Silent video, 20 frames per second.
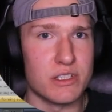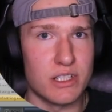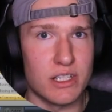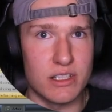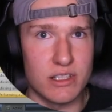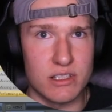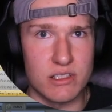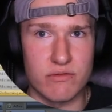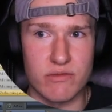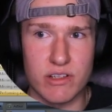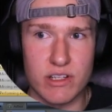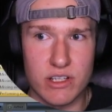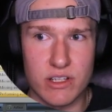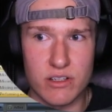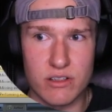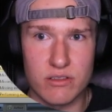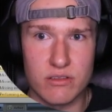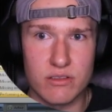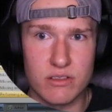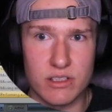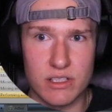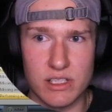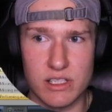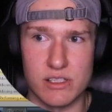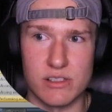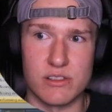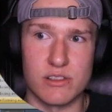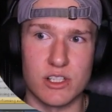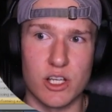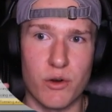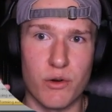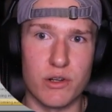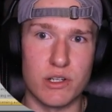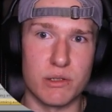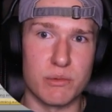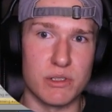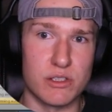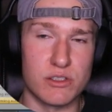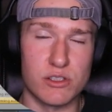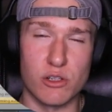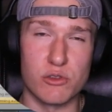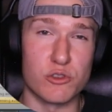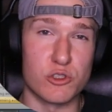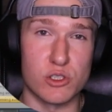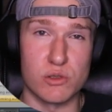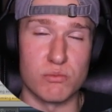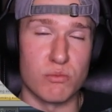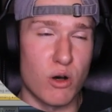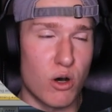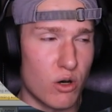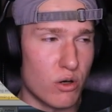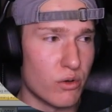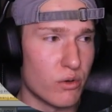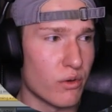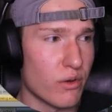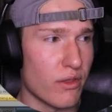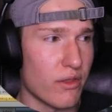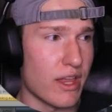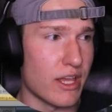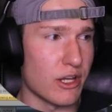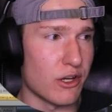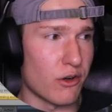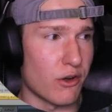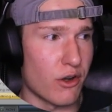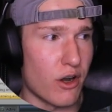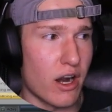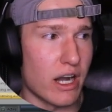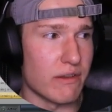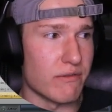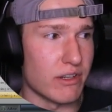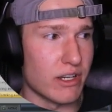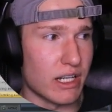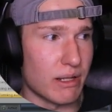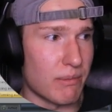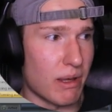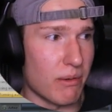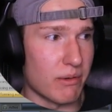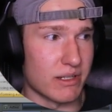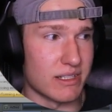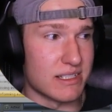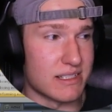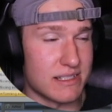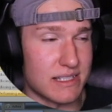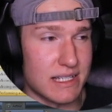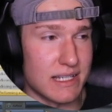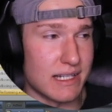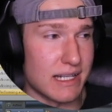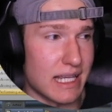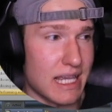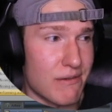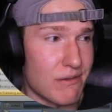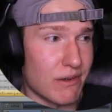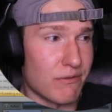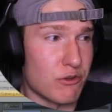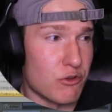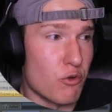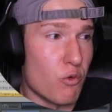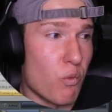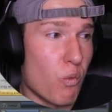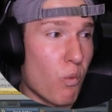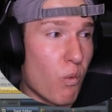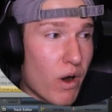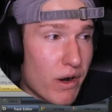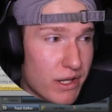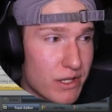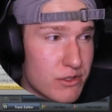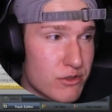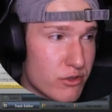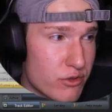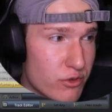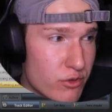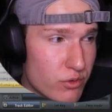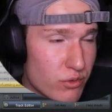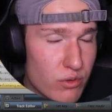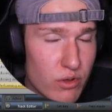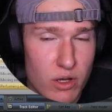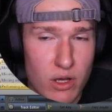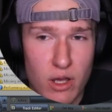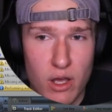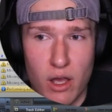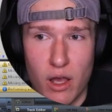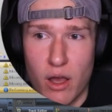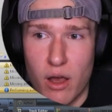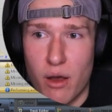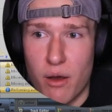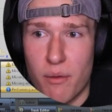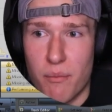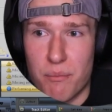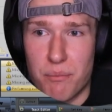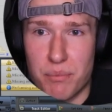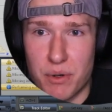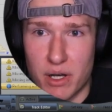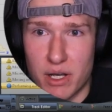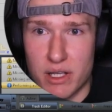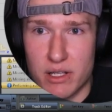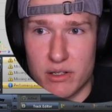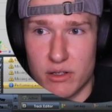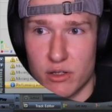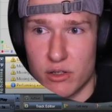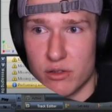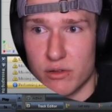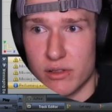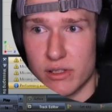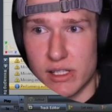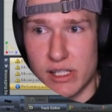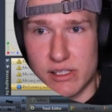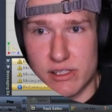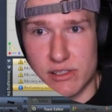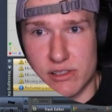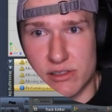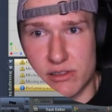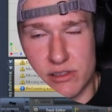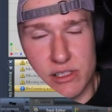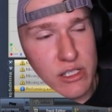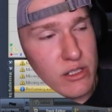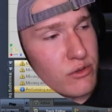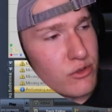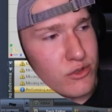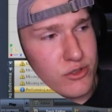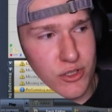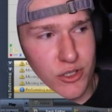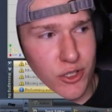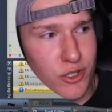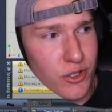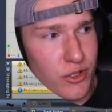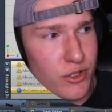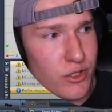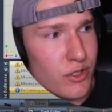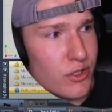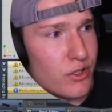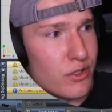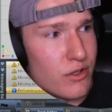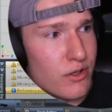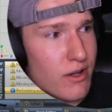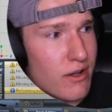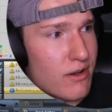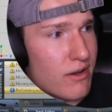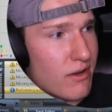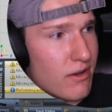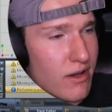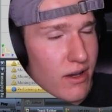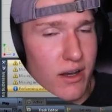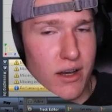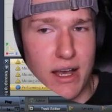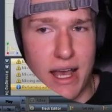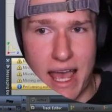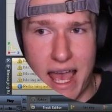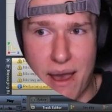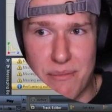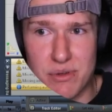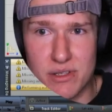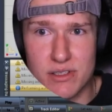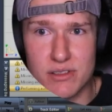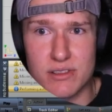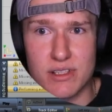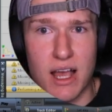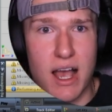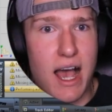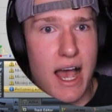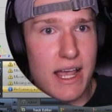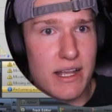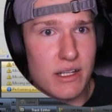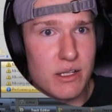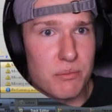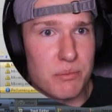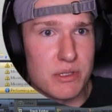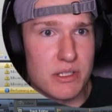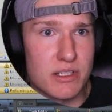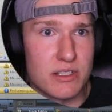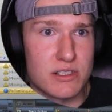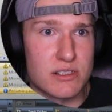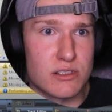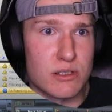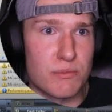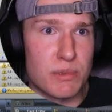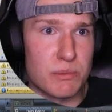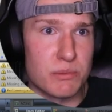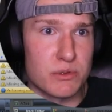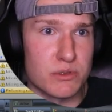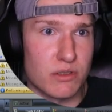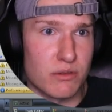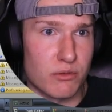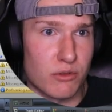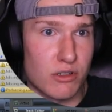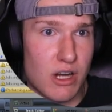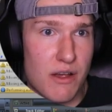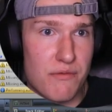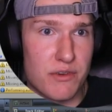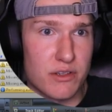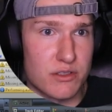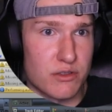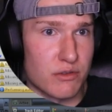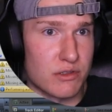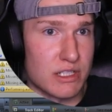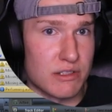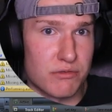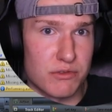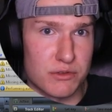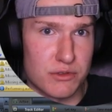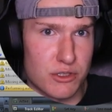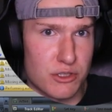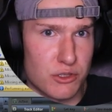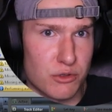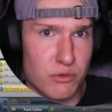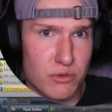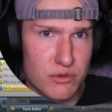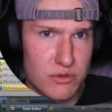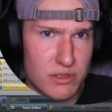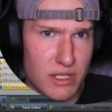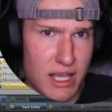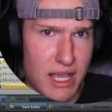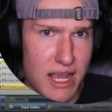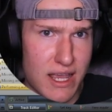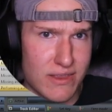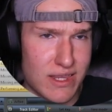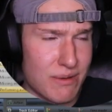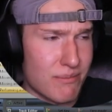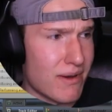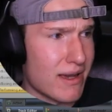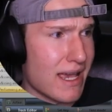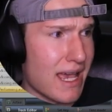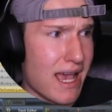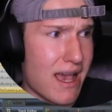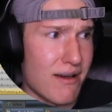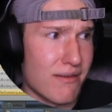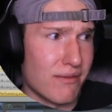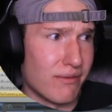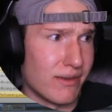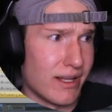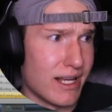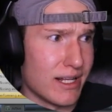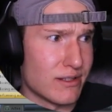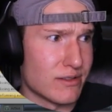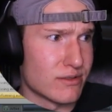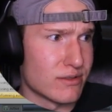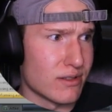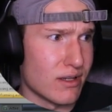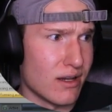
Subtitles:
in this video is going to be so small that you're not even going to be able to see it even if you wanted to. But it's still just a good habit to hide it, because some people's graphics are different than yours, and they might have lights